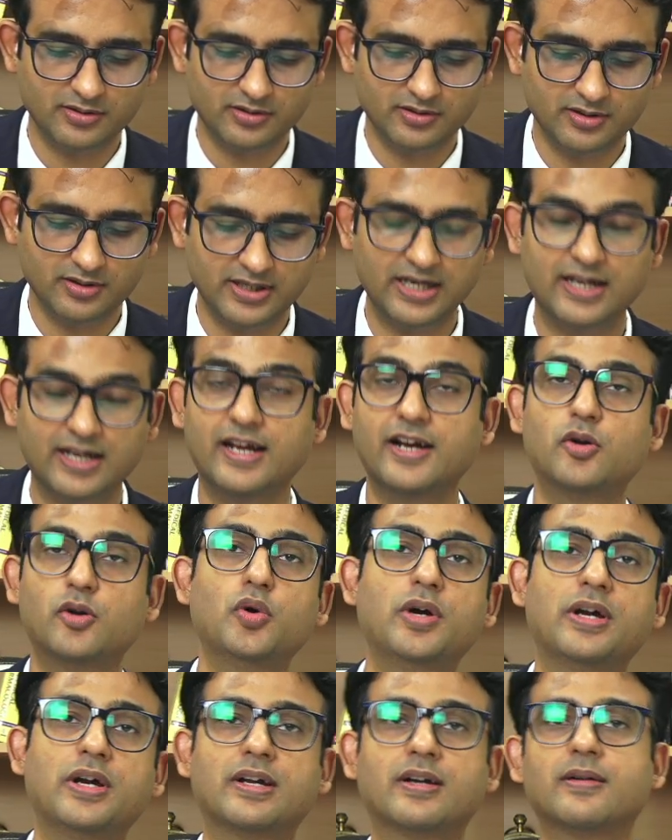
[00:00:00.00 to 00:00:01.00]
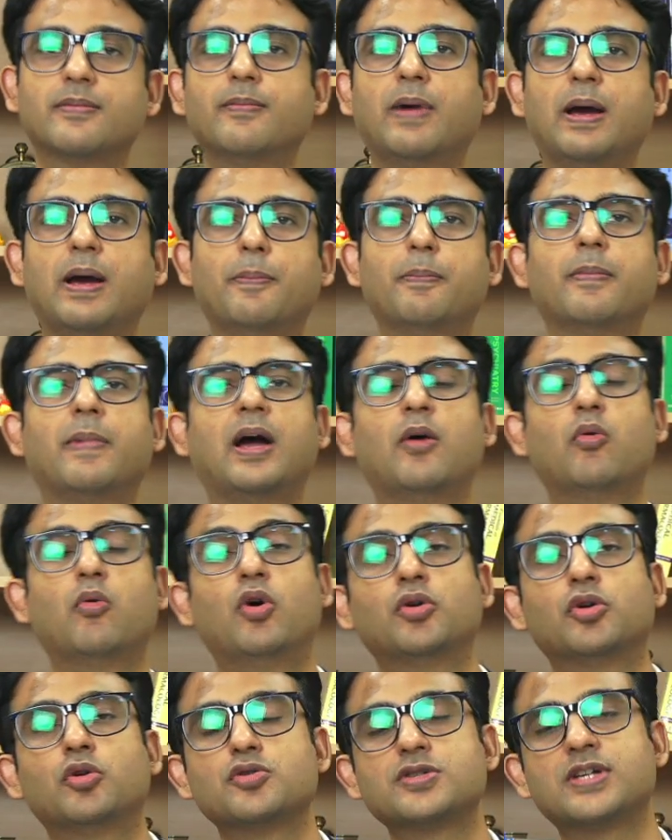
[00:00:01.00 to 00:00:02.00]
can I do it? My, I want
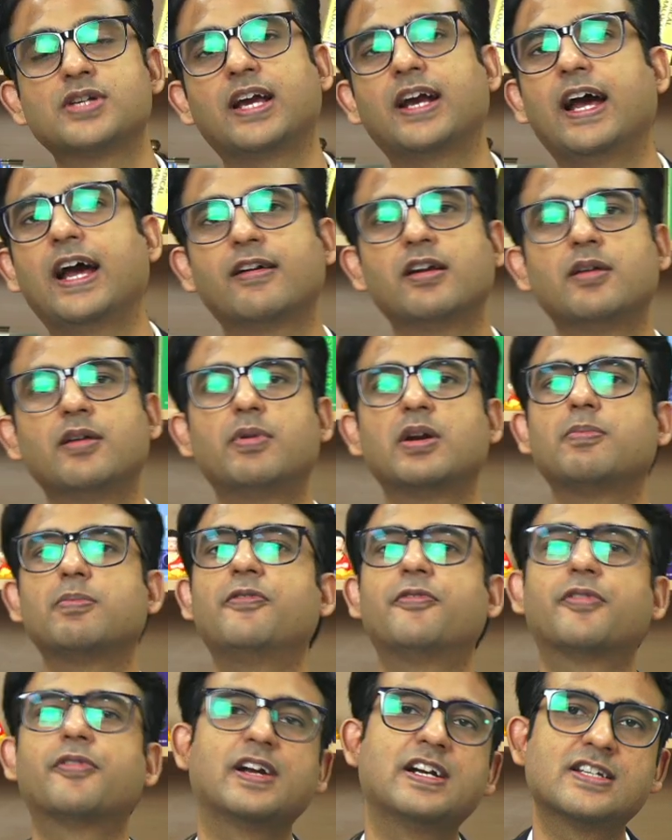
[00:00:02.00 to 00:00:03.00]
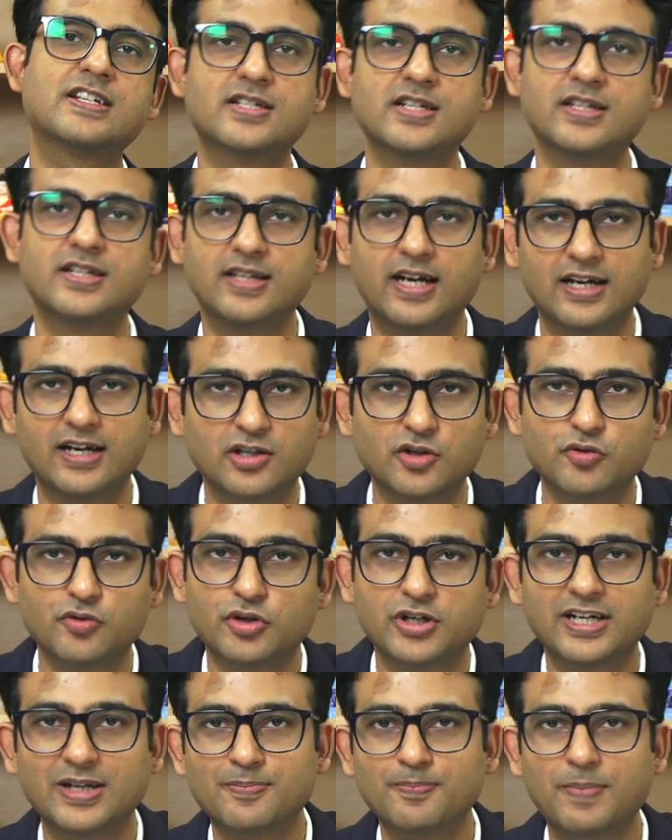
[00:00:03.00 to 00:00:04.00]
to do psychiatry, but my friends say that you would
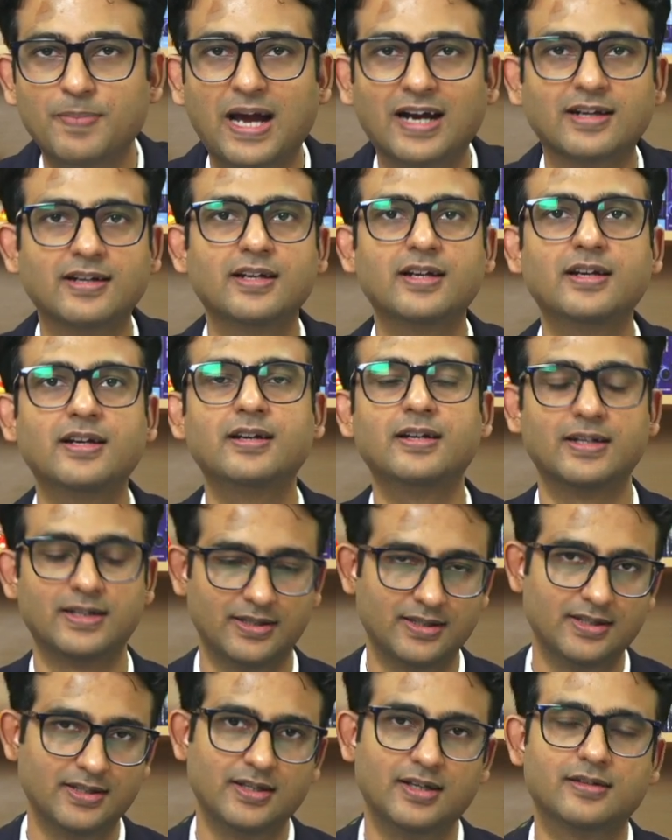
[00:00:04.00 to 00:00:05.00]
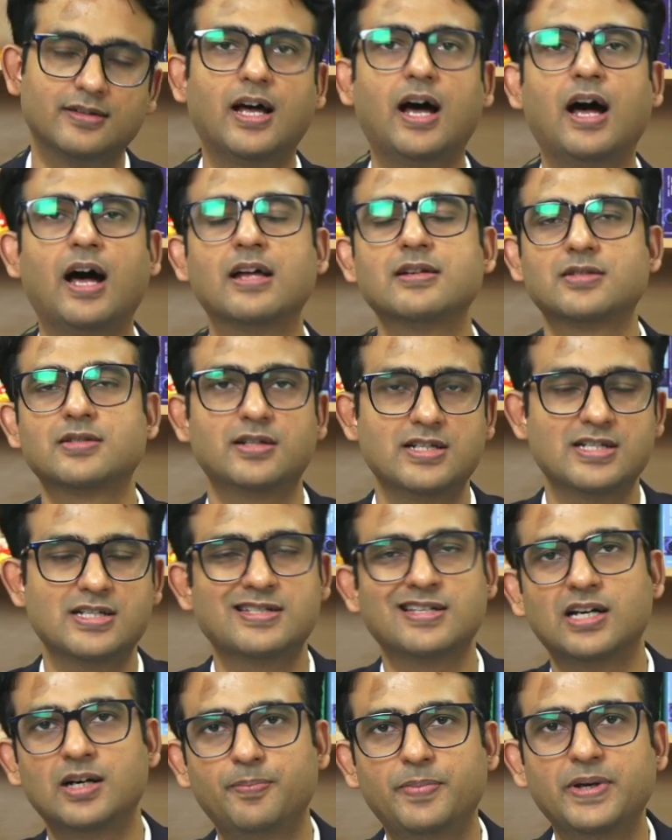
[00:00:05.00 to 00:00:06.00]
get impacted. The answer is
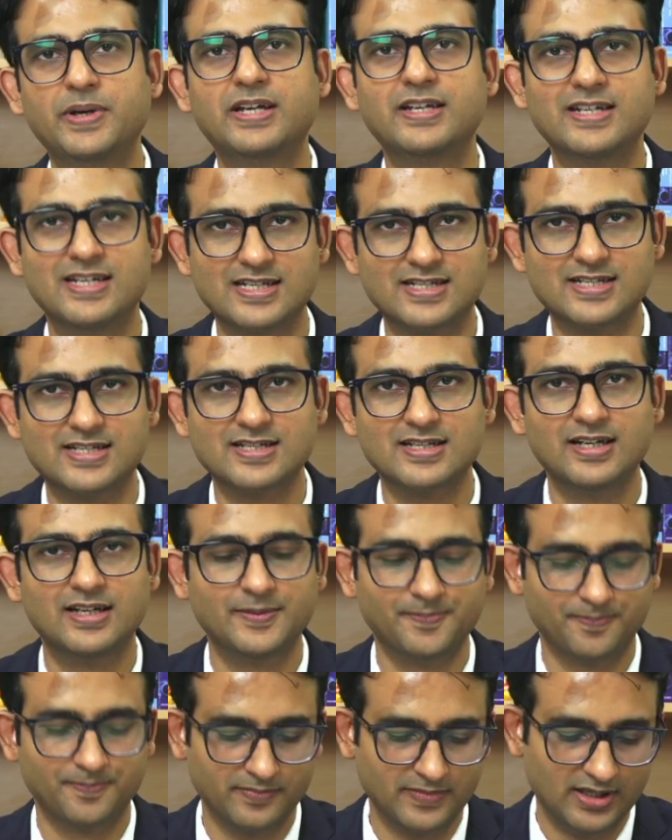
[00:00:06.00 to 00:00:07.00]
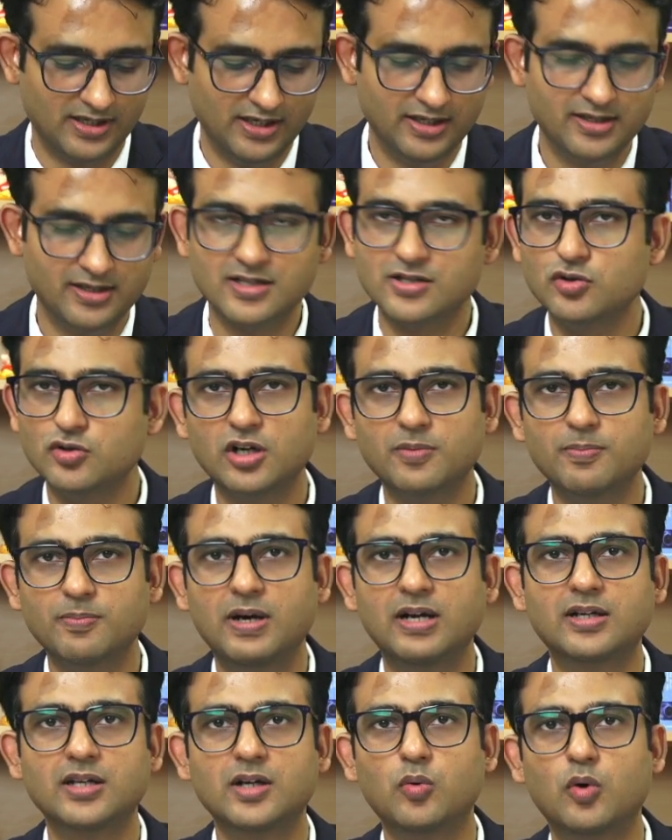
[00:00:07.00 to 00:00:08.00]
a big yes. It does not
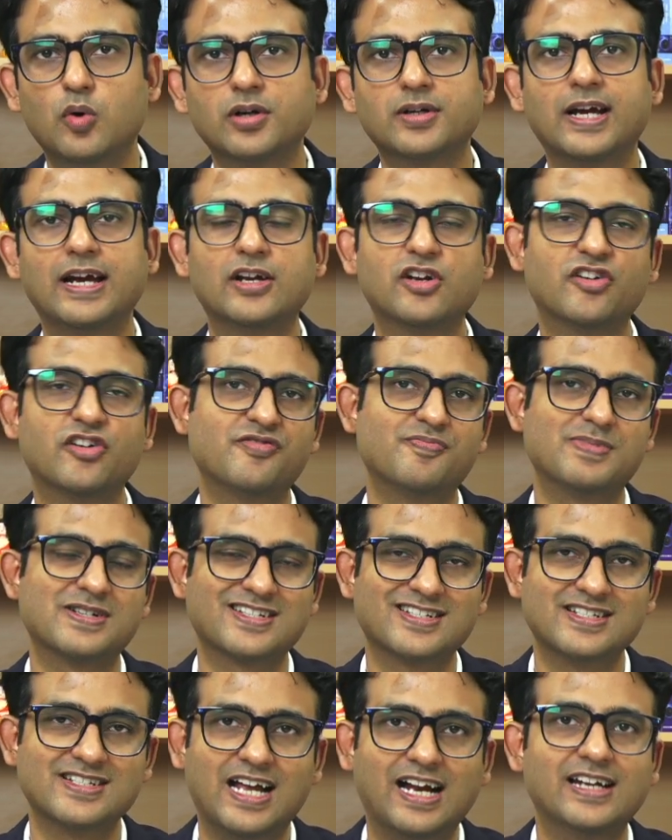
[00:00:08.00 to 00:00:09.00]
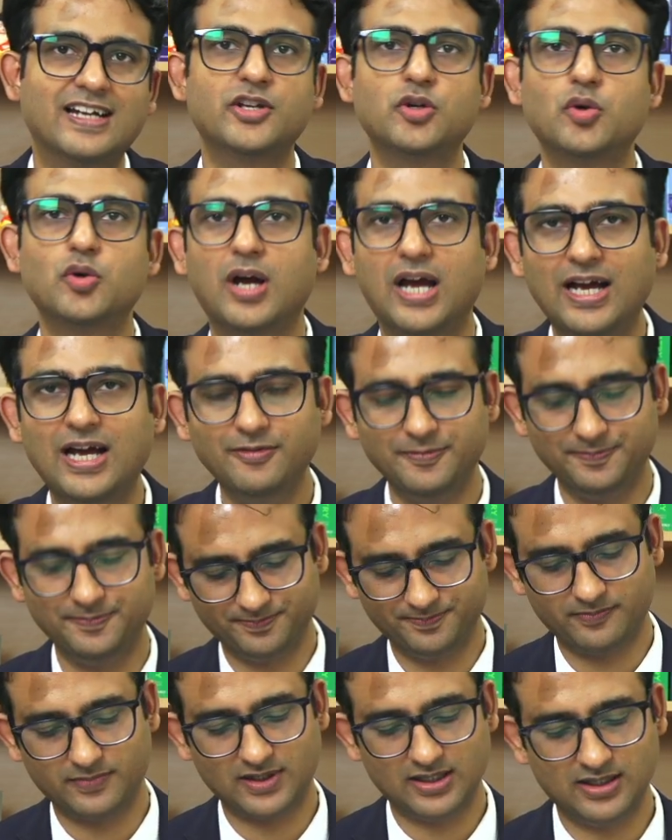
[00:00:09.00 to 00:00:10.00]
matter what kind of personality you have.
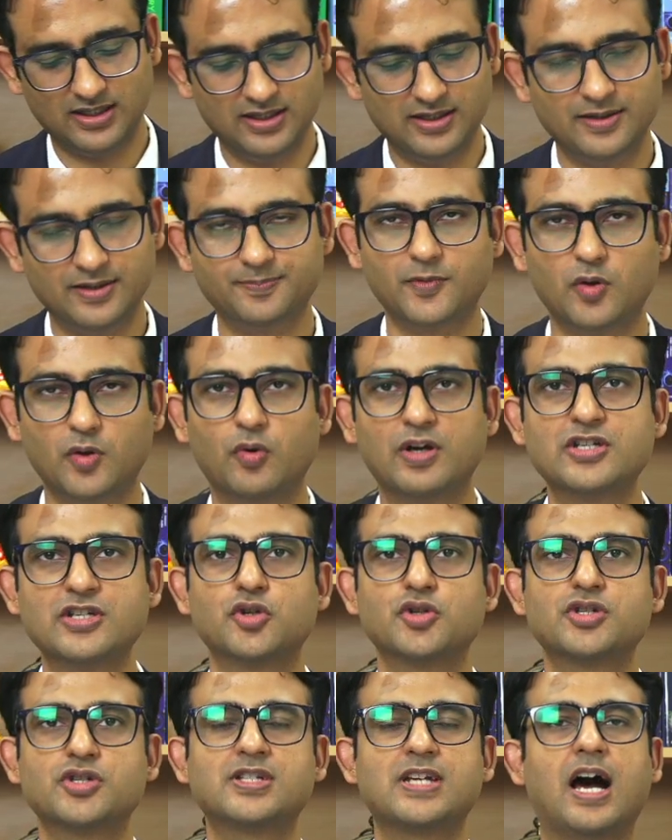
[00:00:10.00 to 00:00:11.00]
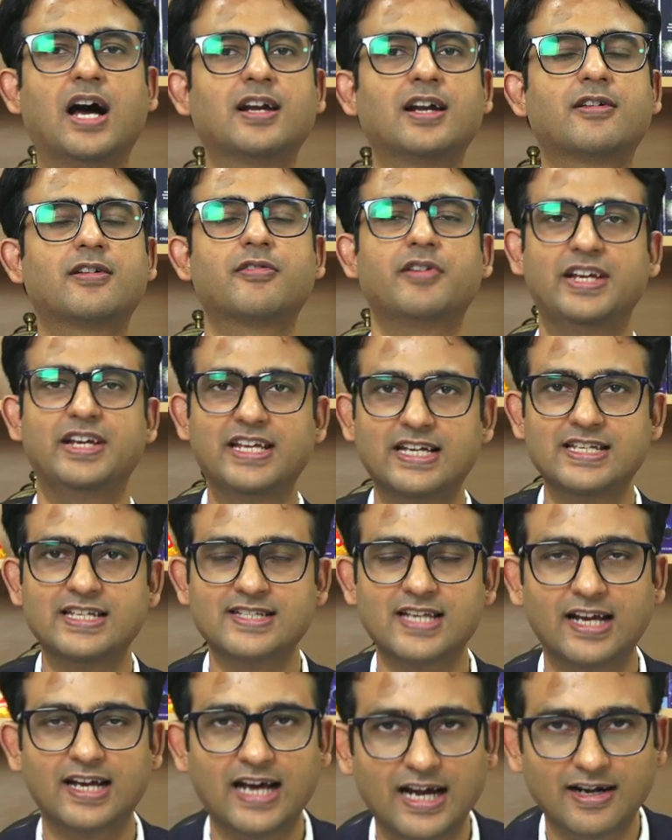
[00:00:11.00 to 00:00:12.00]
Uh, once you start training in
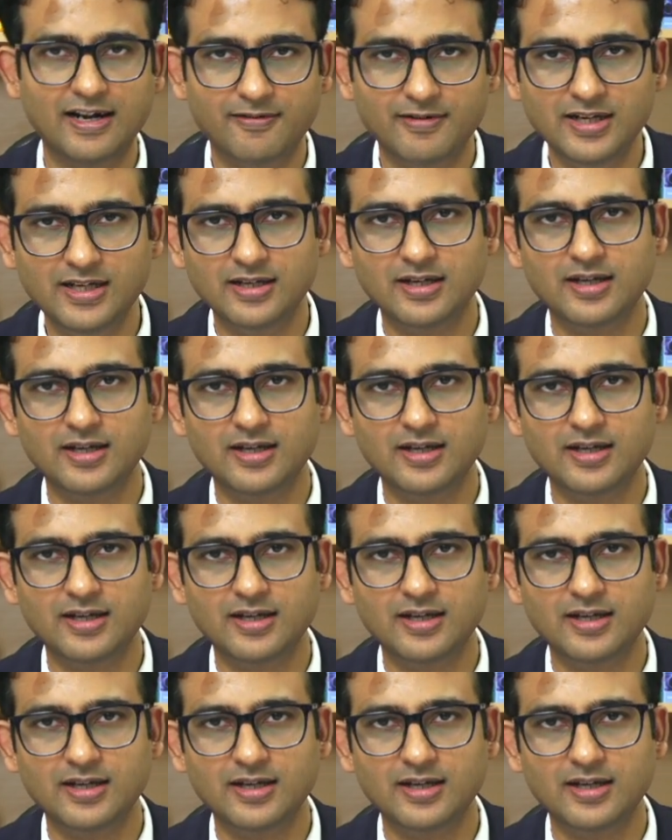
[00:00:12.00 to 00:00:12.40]
psychiatry,